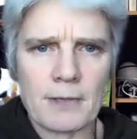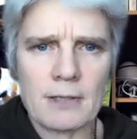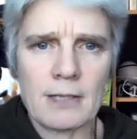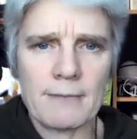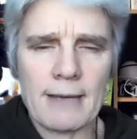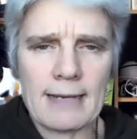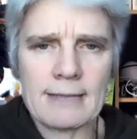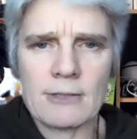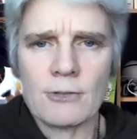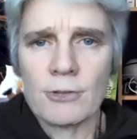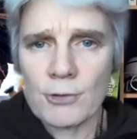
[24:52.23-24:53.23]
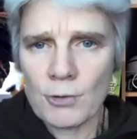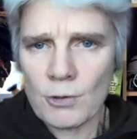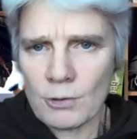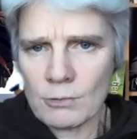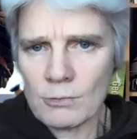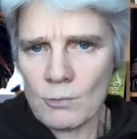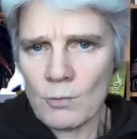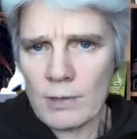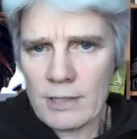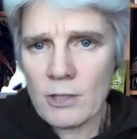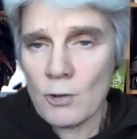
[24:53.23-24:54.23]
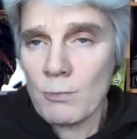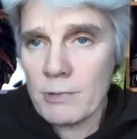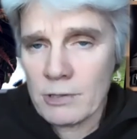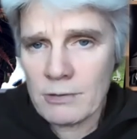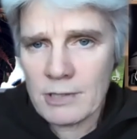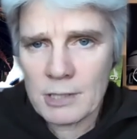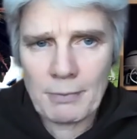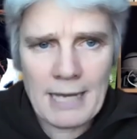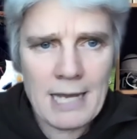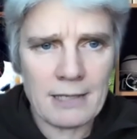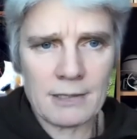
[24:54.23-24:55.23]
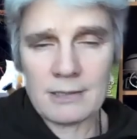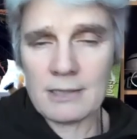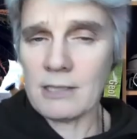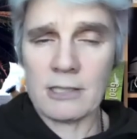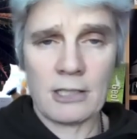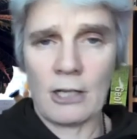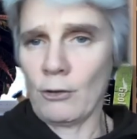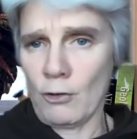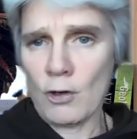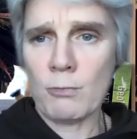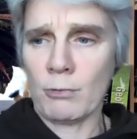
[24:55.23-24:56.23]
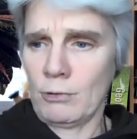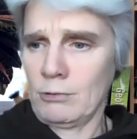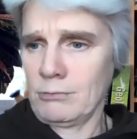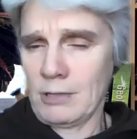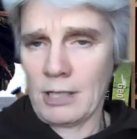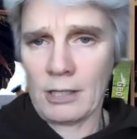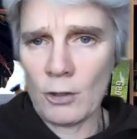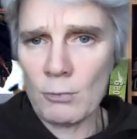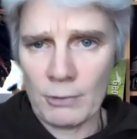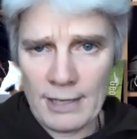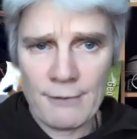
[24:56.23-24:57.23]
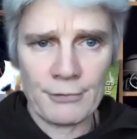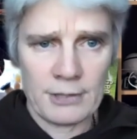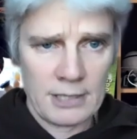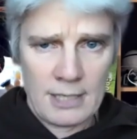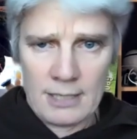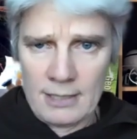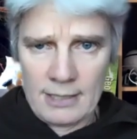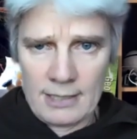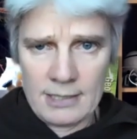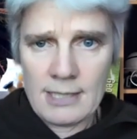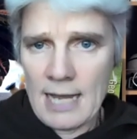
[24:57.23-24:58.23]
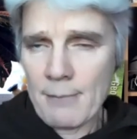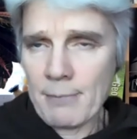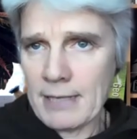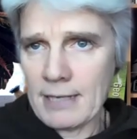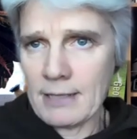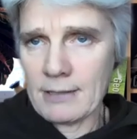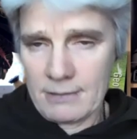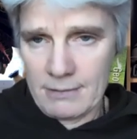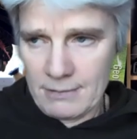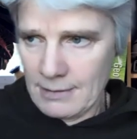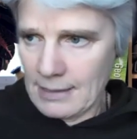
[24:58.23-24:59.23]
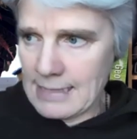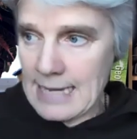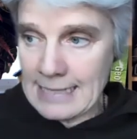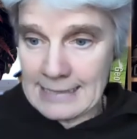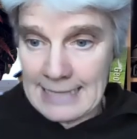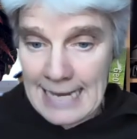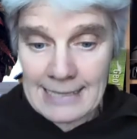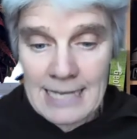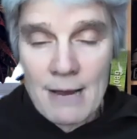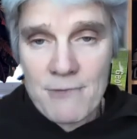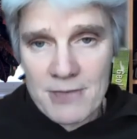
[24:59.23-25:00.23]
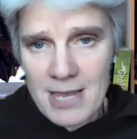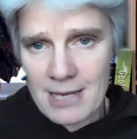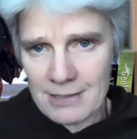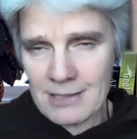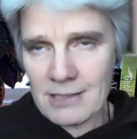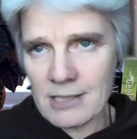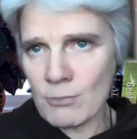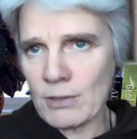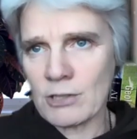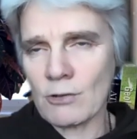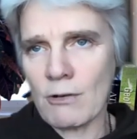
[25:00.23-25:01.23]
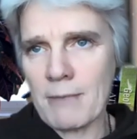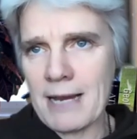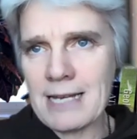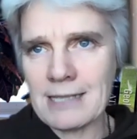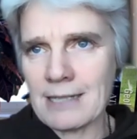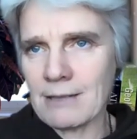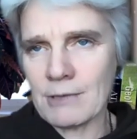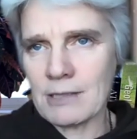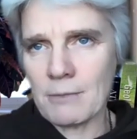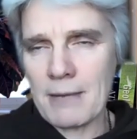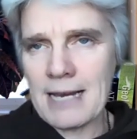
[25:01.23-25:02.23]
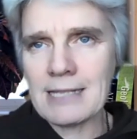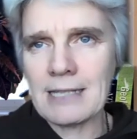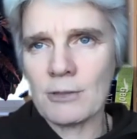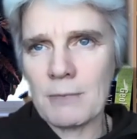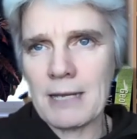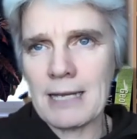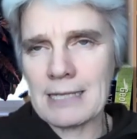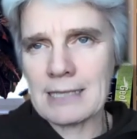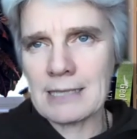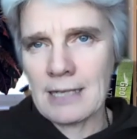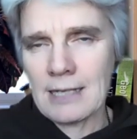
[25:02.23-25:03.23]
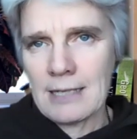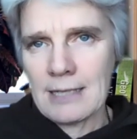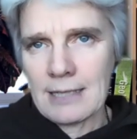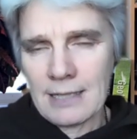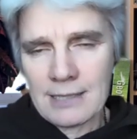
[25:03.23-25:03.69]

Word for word: uh, to control what the humans on this planet and this is a global a global effort because it's happening the exact same thing. This is what's so amazing. What's amazing to me is is